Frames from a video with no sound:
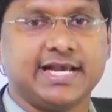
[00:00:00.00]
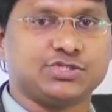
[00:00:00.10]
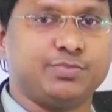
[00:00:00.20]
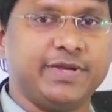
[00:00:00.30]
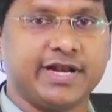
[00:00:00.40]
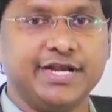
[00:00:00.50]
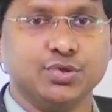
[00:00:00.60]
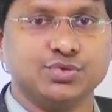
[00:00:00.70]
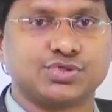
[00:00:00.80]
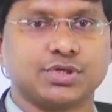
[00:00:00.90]
has to be
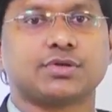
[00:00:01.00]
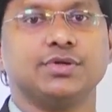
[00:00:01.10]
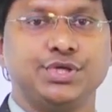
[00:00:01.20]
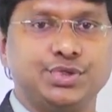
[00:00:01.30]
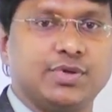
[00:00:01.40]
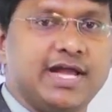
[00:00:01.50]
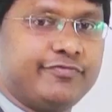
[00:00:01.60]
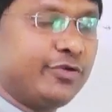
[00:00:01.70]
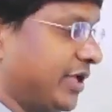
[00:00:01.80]
reduced, you have to